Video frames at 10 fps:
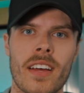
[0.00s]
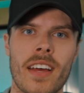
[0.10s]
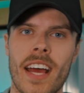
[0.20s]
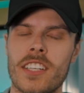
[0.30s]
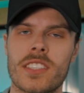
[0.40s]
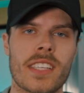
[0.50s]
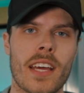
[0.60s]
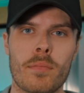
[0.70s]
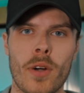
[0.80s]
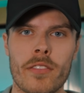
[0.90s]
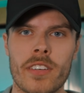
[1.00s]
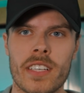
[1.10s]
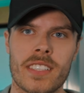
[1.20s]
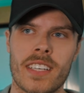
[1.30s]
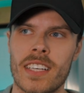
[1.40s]
And it's just like
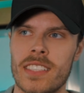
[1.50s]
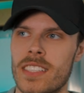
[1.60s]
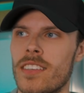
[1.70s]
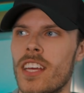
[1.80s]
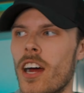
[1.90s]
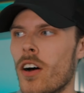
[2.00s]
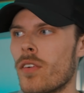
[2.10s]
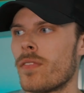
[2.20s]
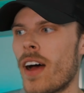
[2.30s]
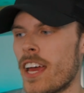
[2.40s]
perfect because, you know,